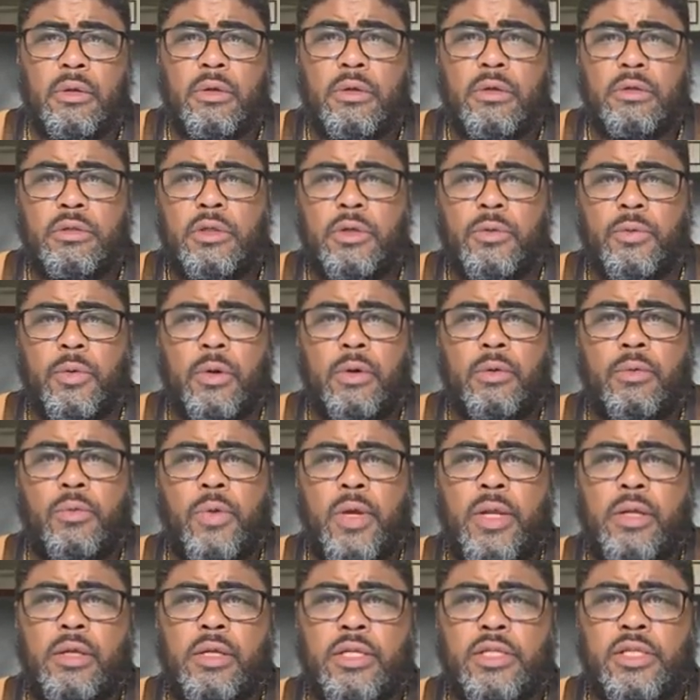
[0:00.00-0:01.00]
So we're
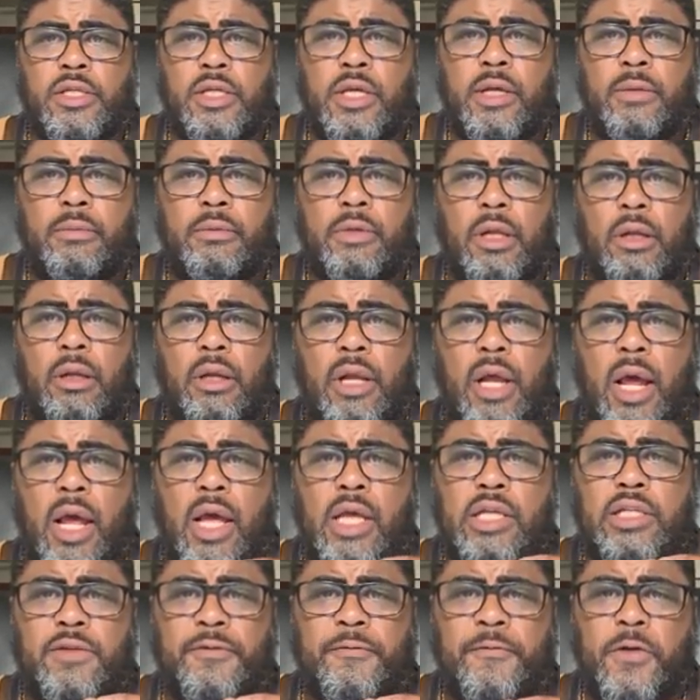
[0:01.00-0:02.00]
witnessing the
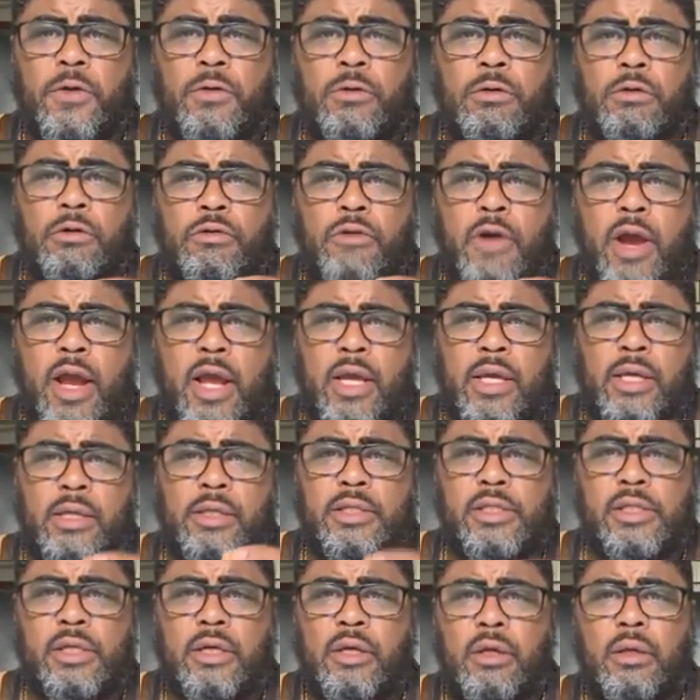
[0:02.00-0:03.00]
last few
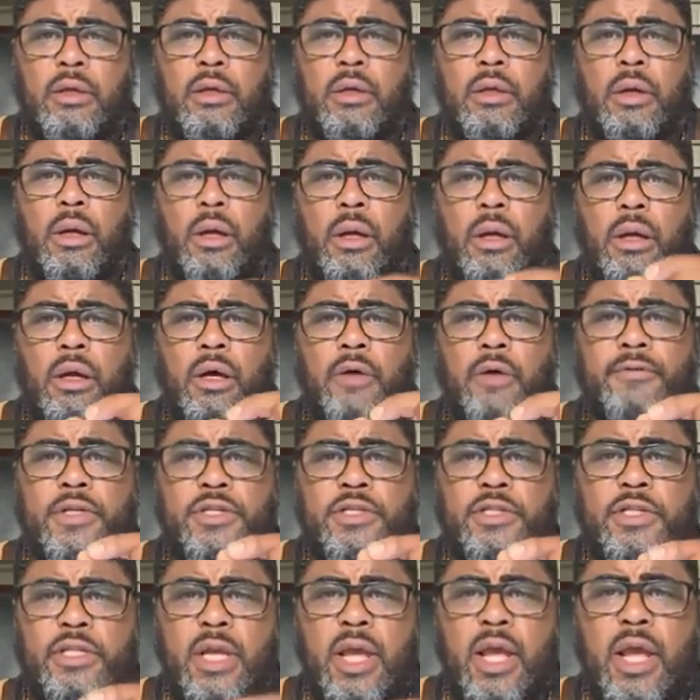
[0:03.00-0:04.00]
grains of the
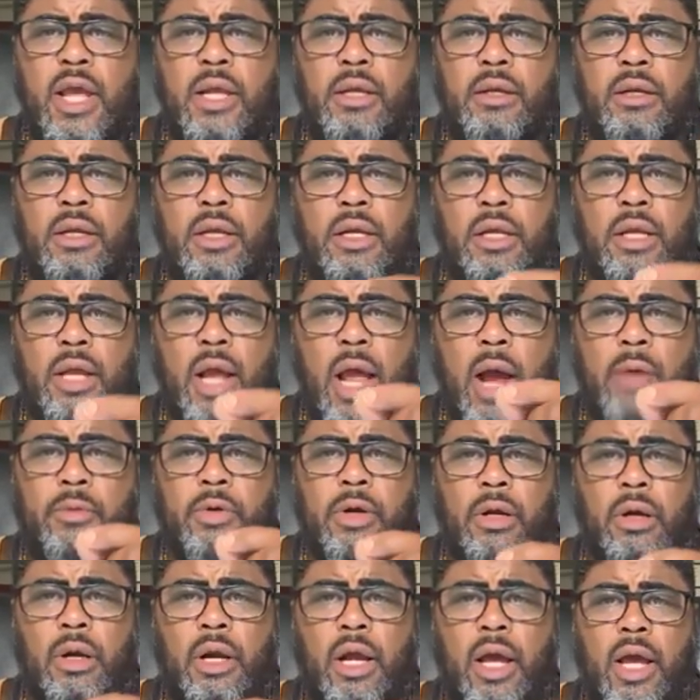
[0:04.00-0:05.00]
sand in the
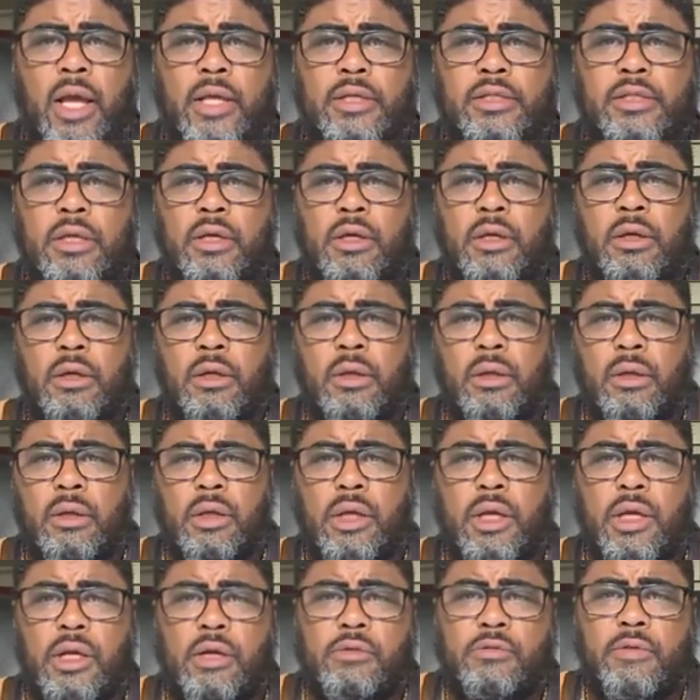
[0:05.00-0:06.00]
hourglass
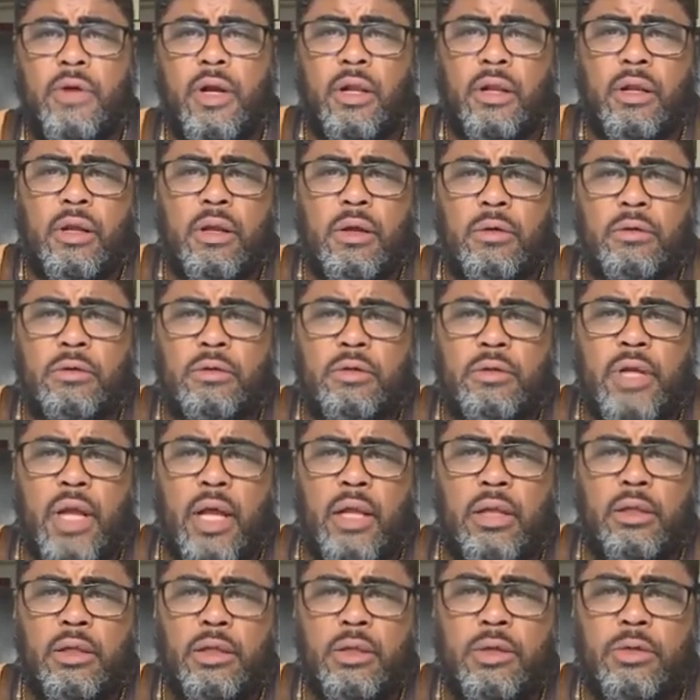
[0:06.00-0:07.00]
getting ready to go through
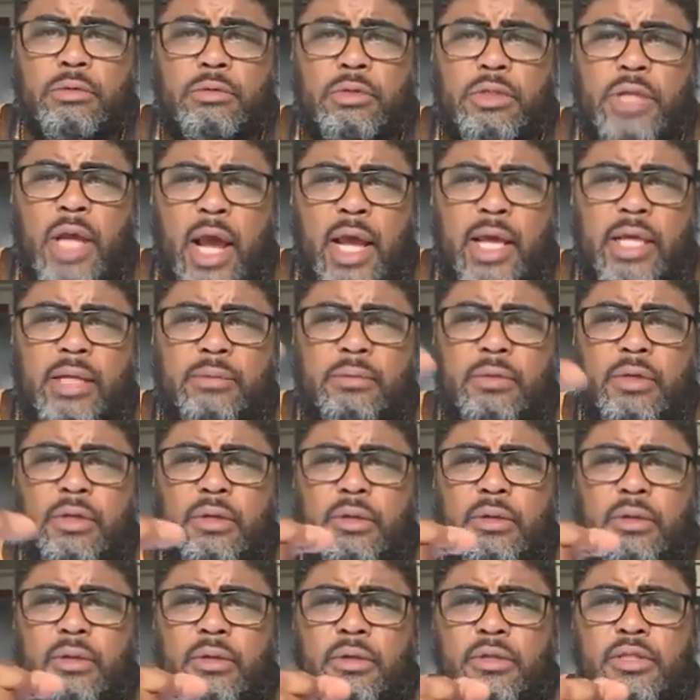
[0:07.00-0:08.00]
that little tight,
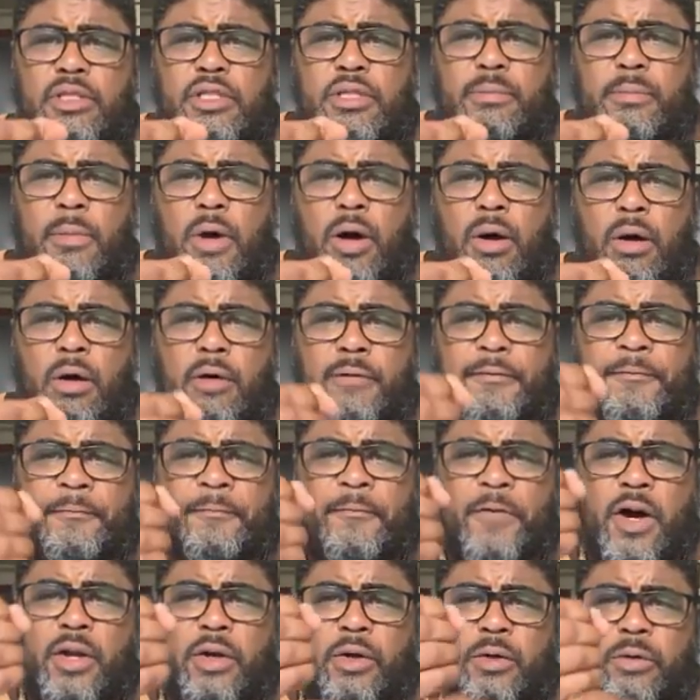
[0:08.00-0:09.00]
small
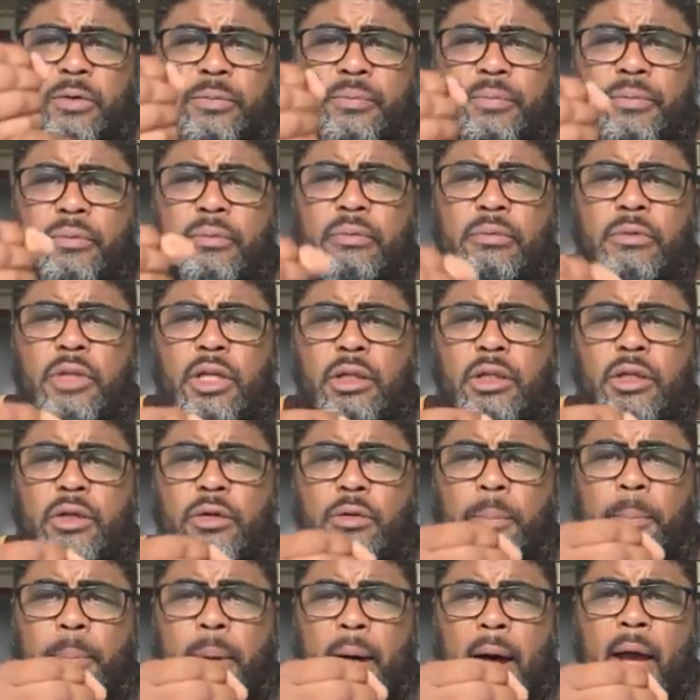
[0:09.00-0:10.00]
funnel, a
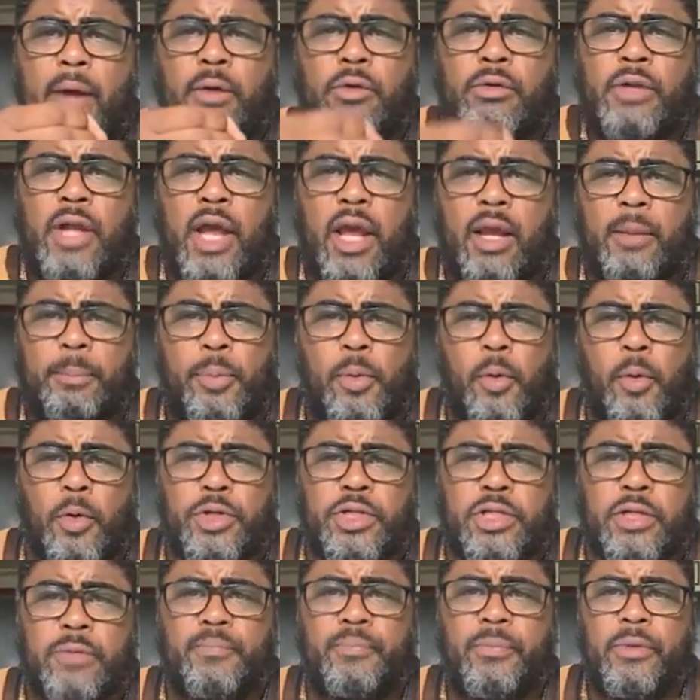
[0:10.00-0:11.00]
little bottleneck
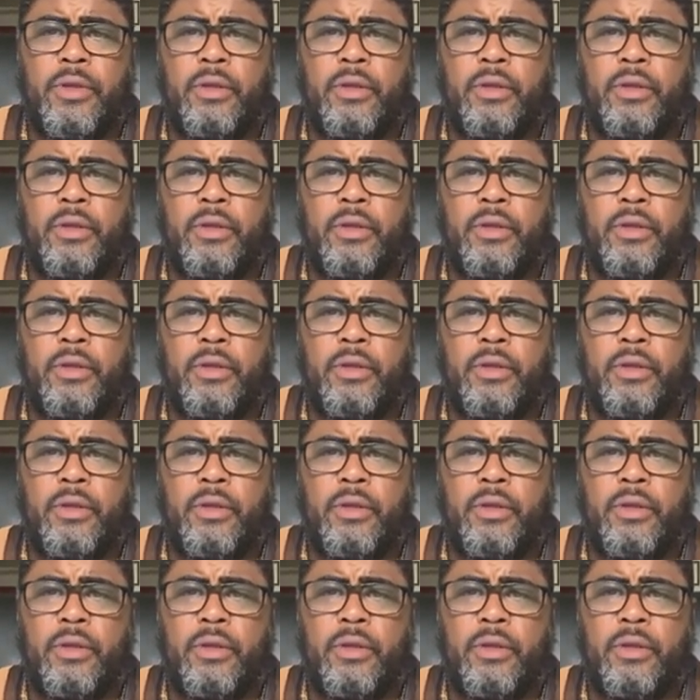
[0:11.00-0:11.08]
portion.